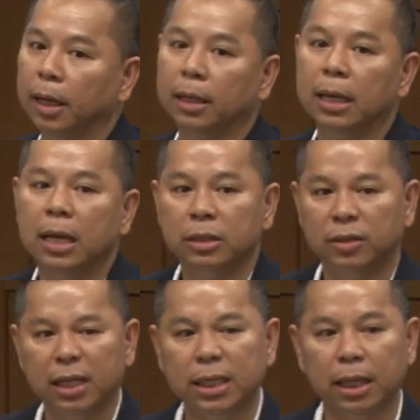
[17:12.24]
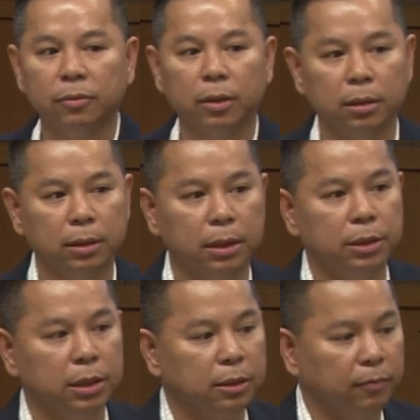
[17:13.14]
Okay, so that's kind of the, the
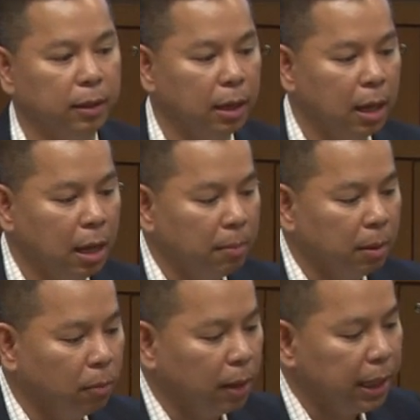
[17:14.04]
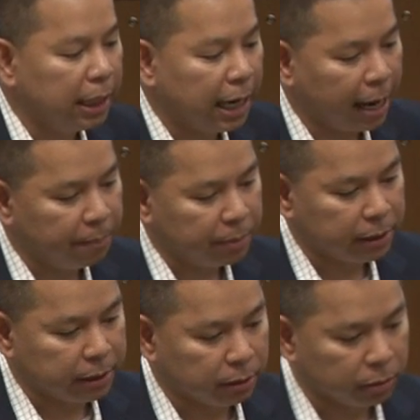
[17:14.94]
gist of it. But what had
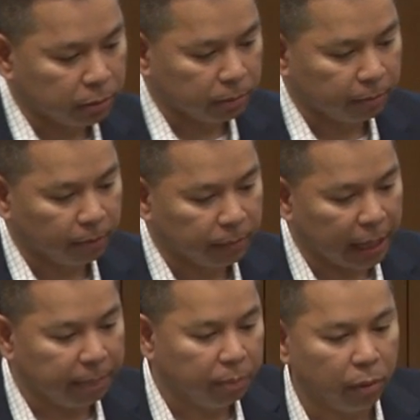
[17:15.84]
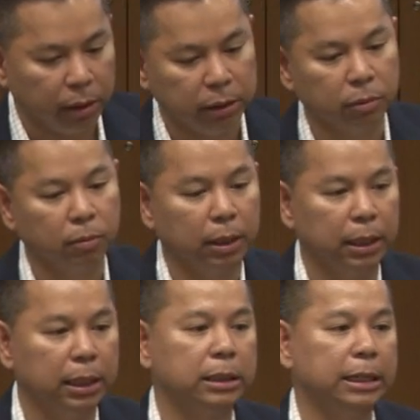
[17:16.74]
happened to from that point to
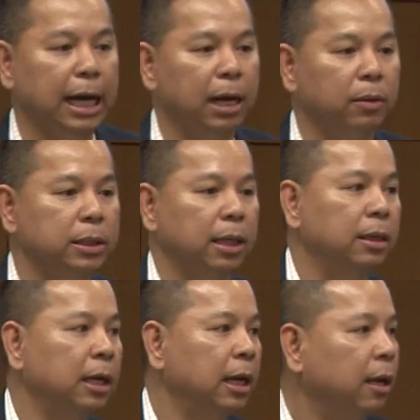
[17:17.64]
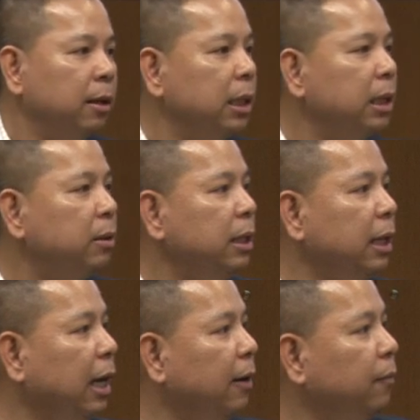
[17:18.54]
where it is now is that
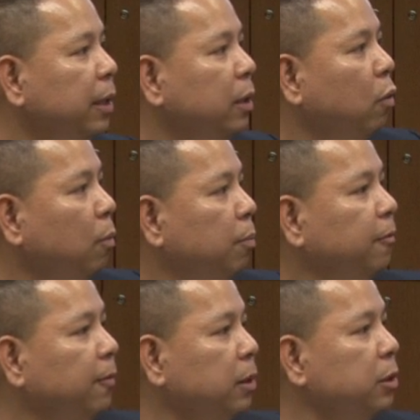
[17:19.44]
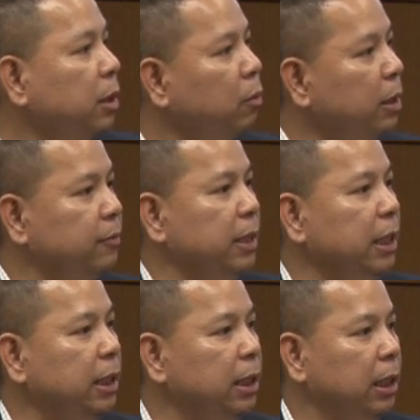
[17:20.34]
literally every corporate function that we've
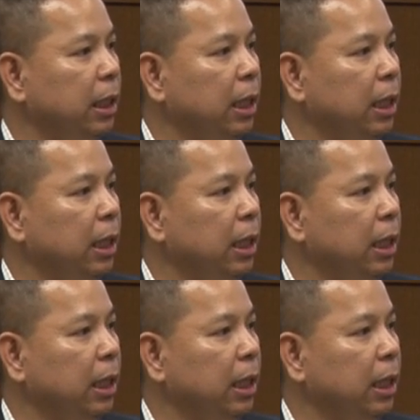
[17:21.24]
seen